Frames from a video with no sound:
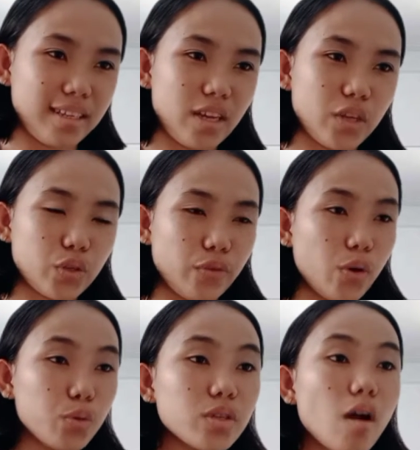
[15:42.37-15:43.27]
So
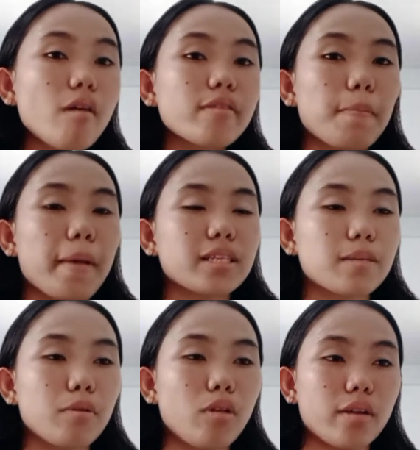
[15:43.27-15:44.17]
those are the
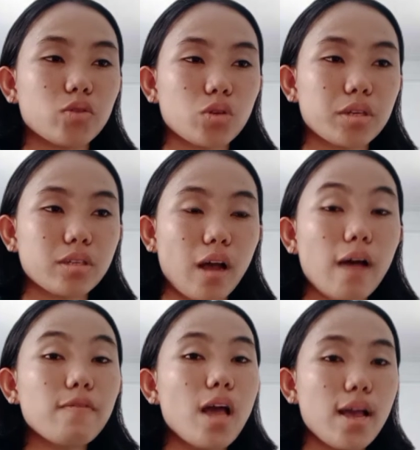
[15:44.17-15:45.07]
possible answers
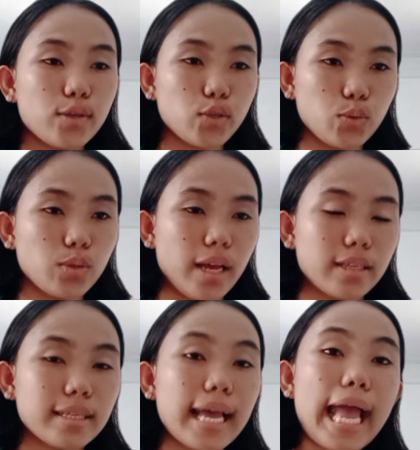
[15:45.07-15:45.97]
of
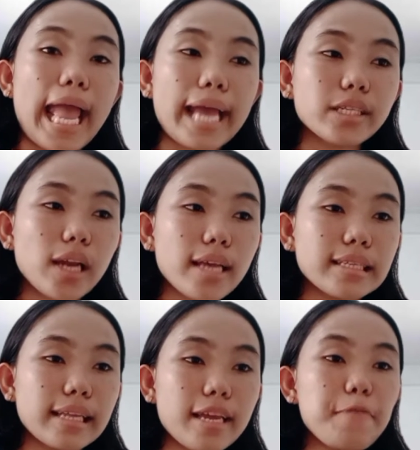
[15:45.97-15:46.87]
students. And
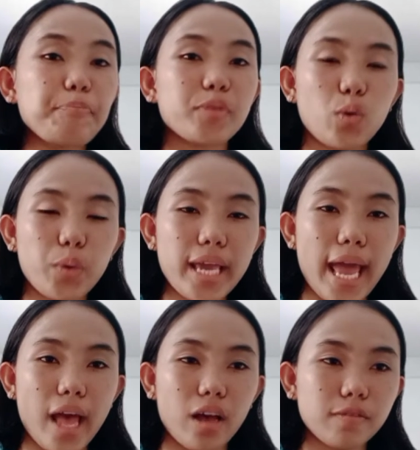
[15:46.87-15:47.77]
lastly, we
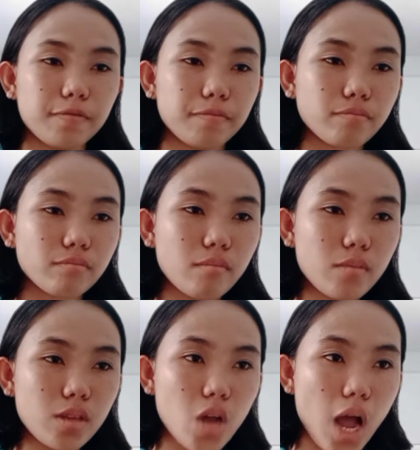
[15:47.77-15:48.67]
have
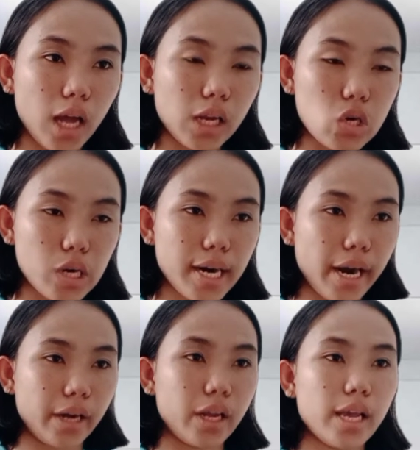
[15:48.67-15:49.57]

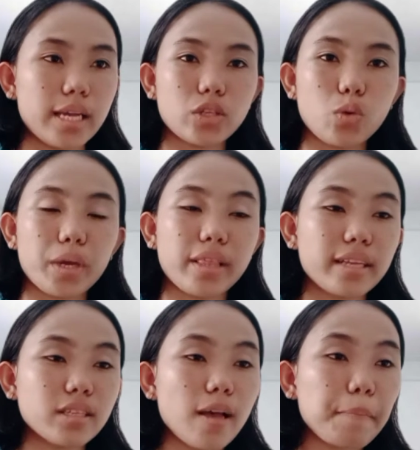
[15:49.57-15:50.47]
learn. So in the
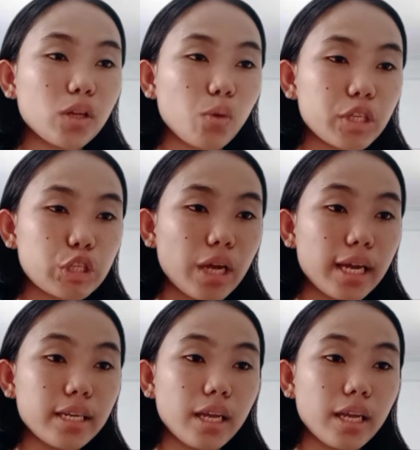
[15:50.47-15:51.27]
example question,